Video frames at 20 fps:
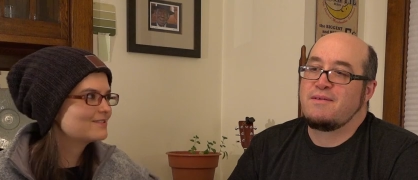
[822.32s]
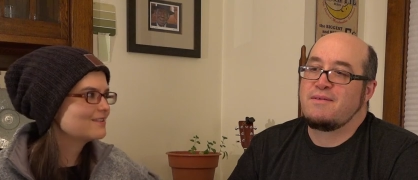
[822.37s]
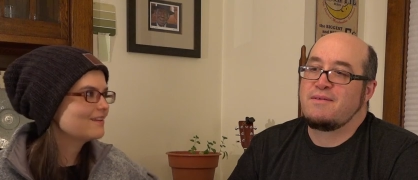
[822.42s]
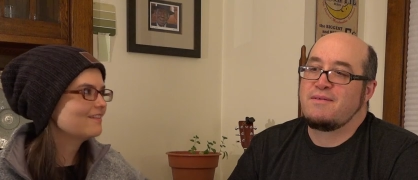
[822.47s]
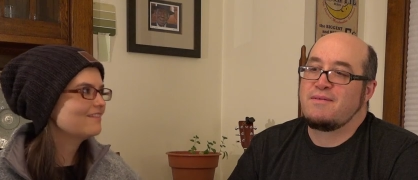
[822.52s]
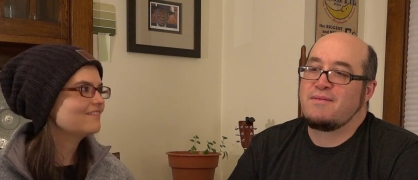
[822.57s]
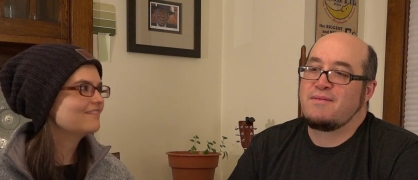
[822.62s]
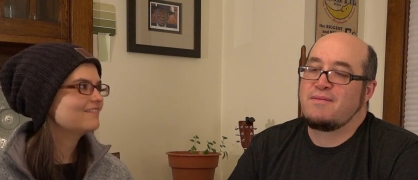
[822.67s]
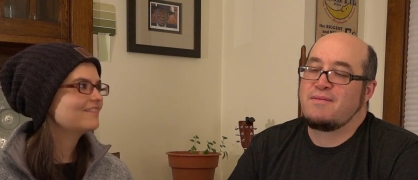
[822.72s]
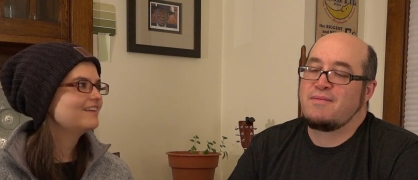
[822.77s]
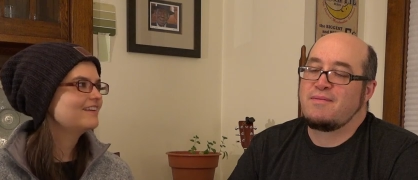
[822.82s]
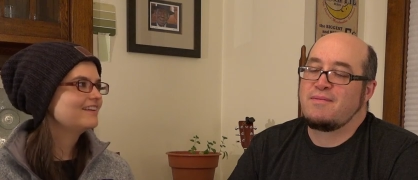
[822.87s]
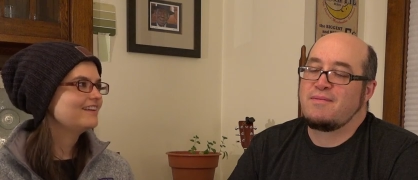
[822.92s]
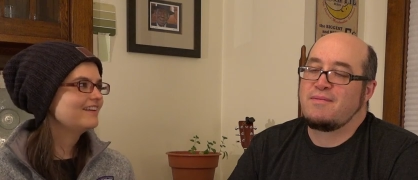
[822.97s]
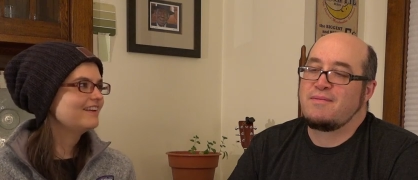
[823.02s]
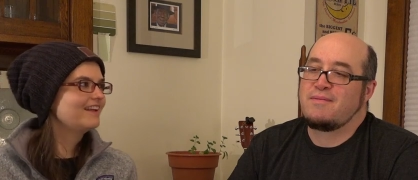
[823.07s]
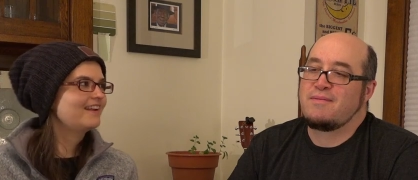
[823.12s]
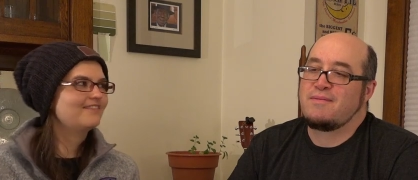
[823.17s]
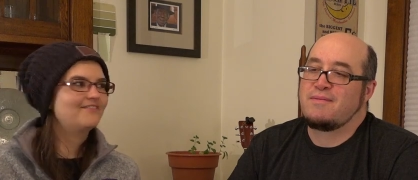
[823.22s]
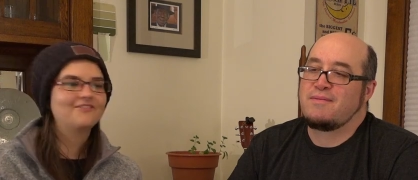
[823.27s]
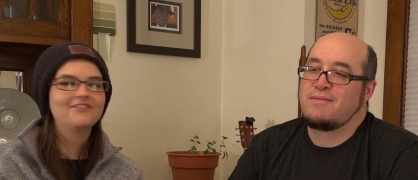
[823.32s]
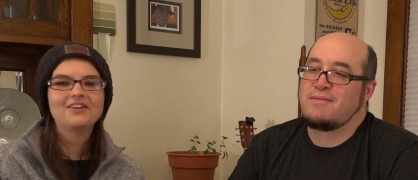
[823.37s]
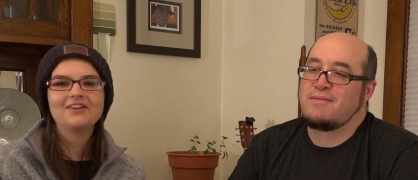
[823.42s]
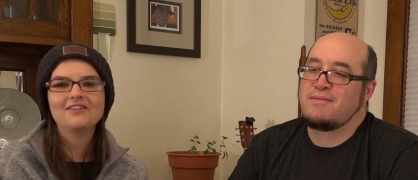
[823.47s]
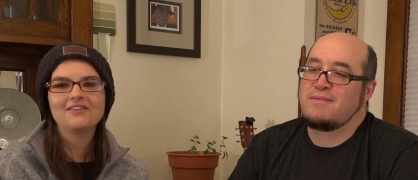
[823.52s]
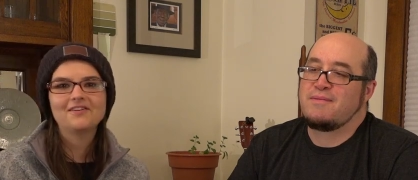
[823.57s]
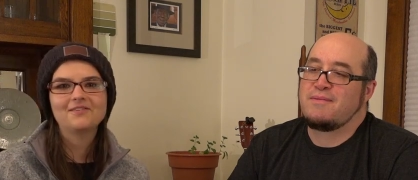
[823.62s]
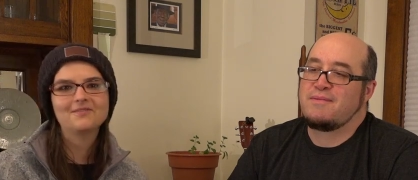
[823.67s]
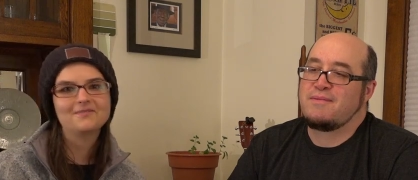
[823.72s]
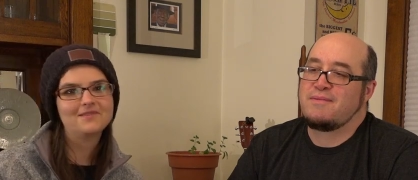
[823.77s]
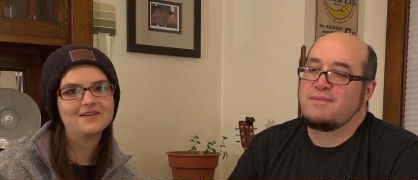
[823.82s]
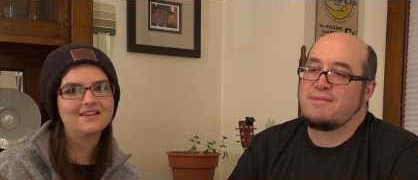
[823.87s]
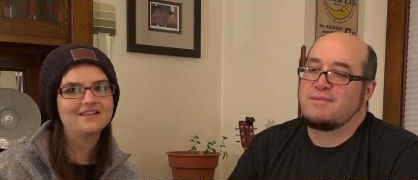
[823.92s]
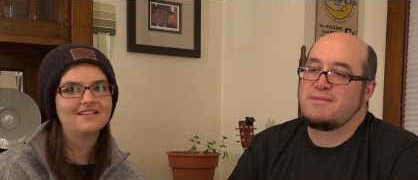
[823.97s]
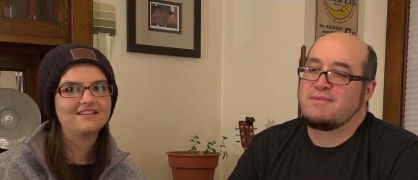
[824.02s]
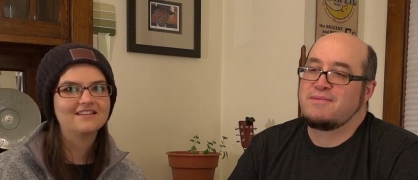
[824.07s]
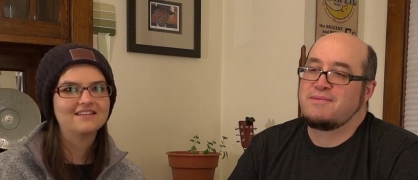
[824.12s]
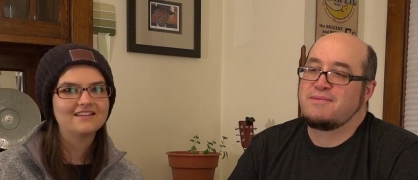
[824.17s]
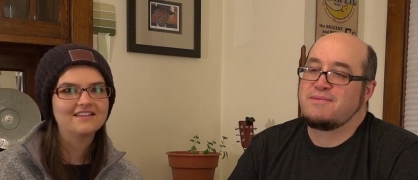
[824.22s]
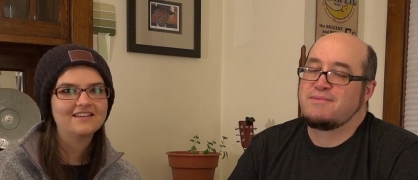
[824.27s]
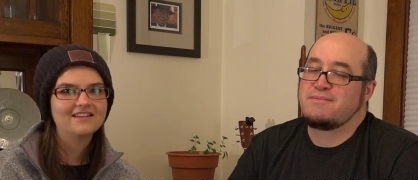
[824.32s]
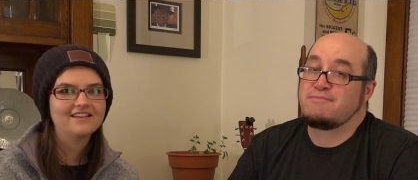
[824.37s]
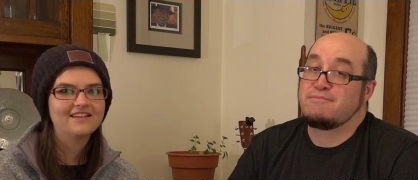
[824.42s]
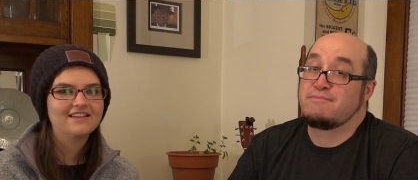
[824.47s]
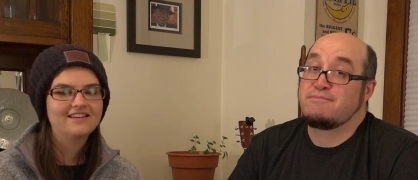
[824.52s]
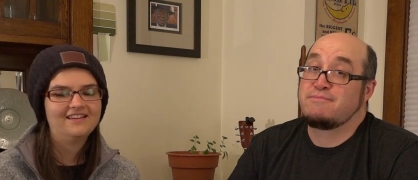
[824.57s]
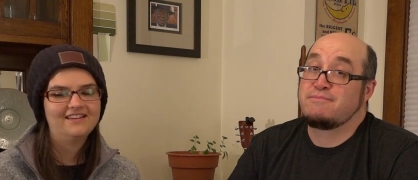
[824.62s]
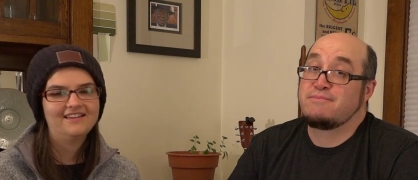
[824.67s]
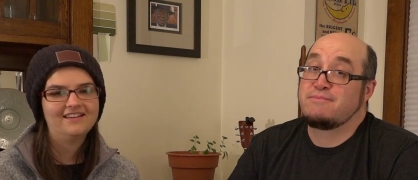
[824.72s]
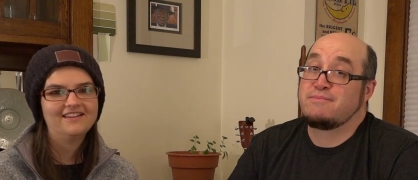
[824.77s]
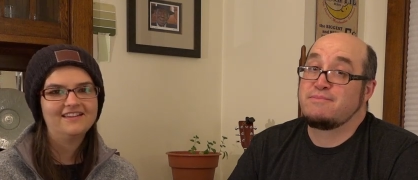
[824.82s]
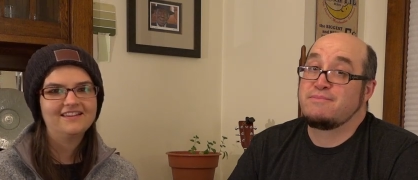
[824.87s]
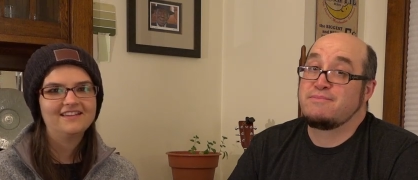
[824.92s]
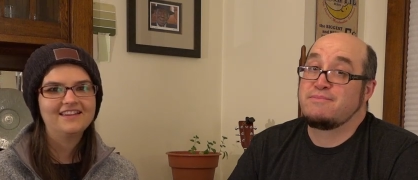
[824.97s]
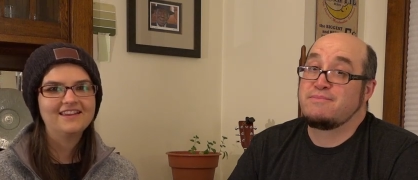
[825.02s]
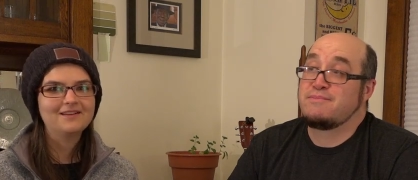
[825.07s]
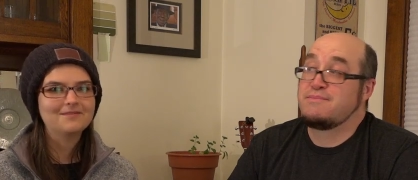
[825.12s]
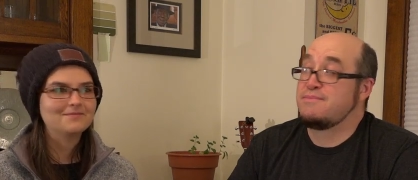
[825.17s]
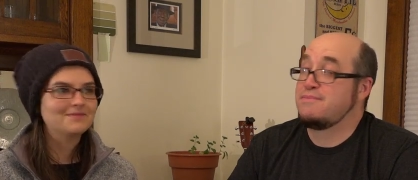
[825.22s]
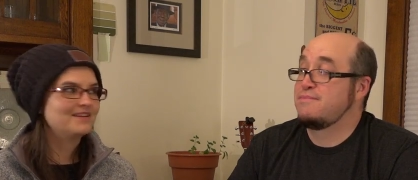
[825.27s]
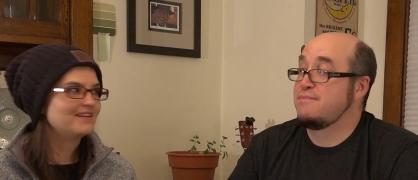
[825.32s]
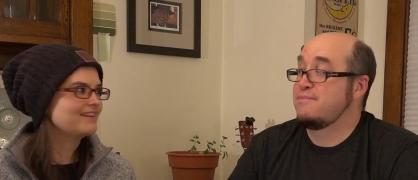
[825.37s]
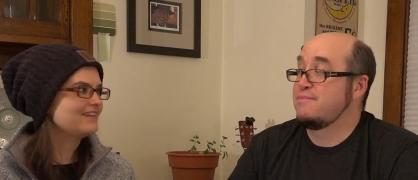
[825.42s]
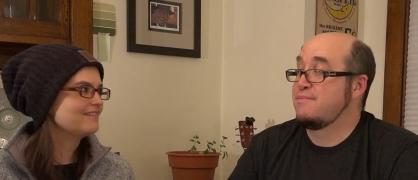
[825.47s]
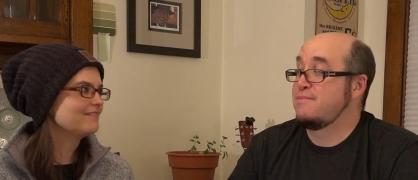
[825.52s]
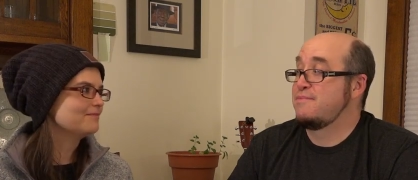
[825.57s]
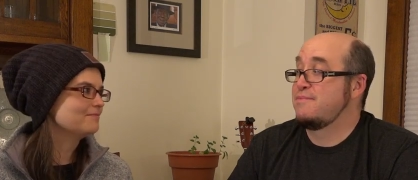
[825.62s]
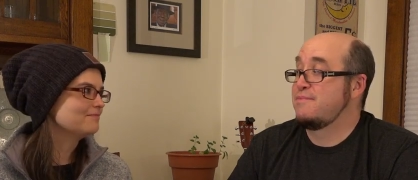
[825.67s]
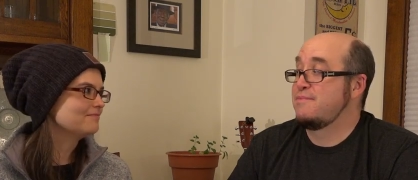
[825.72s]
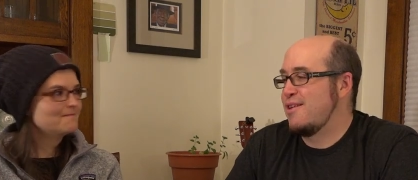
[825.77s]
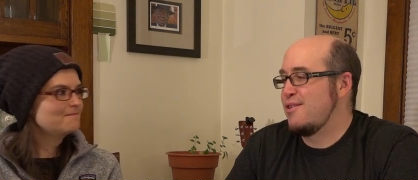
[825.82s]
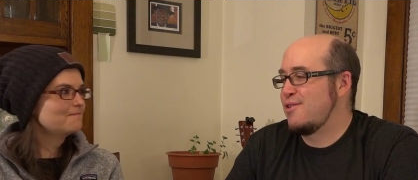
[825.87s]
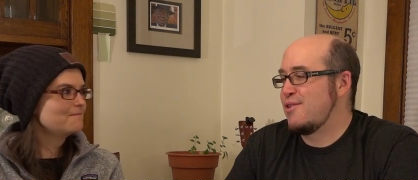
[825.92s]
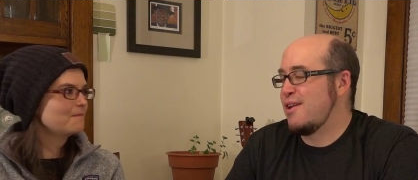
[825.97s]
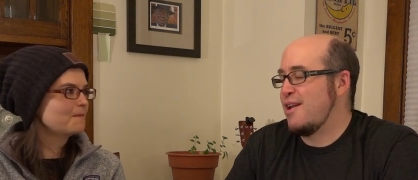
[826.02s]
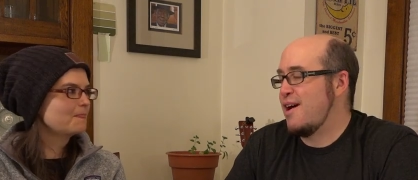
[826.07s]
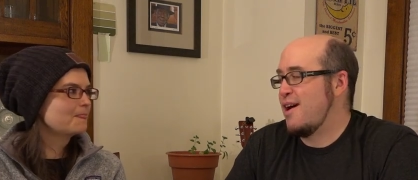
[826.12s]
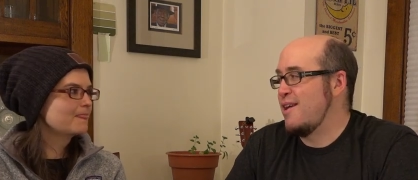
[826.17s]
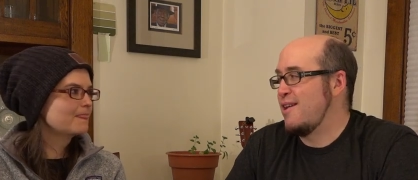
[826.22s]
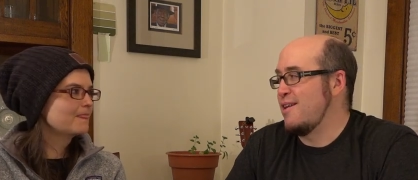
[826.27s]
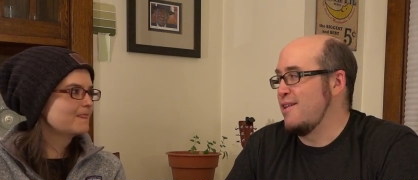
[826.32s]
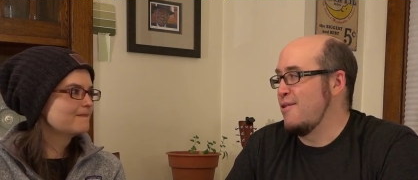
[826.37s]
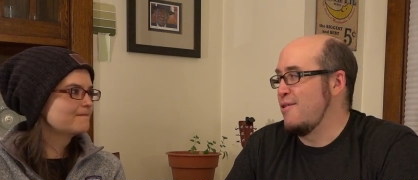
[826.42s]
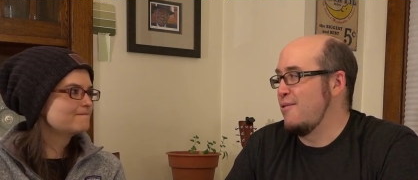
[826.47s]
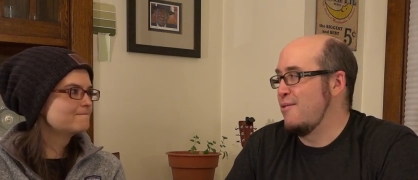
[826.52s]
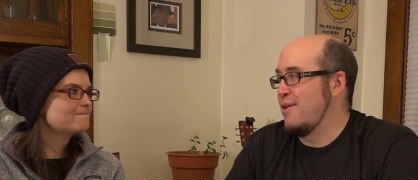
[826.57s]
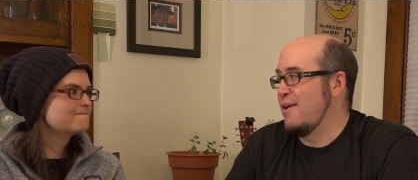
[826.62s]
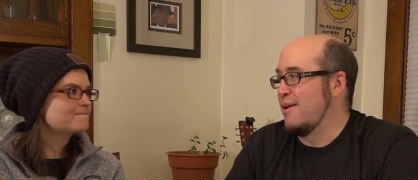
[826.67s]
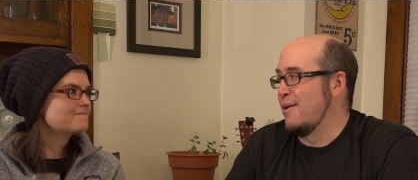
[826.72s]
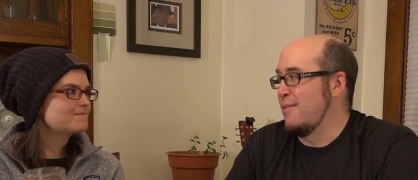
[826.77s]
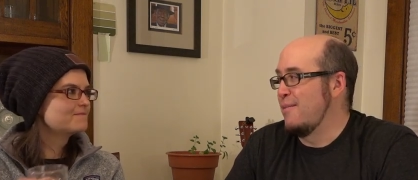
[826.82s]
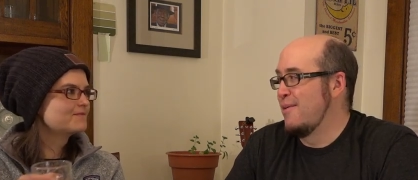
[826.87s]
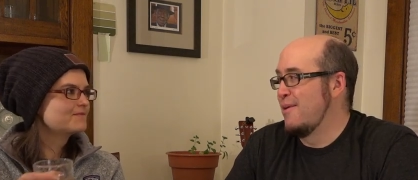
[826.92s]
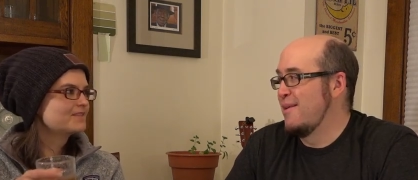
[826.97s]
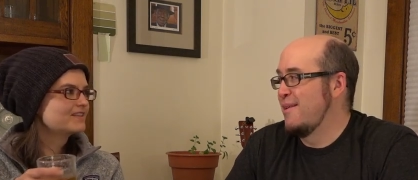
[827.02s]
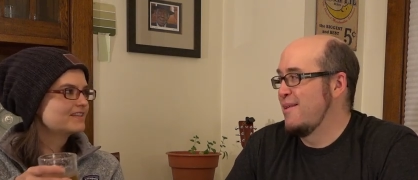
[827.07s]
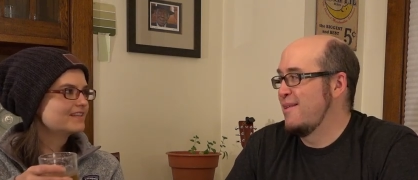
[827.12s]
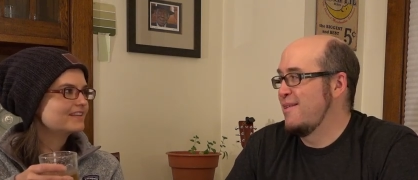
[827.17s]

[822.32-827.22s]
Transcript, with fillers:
Speaker 1: so gotta figure out a way to get them to eat them.
Speaker 2: You could hide it in a rib.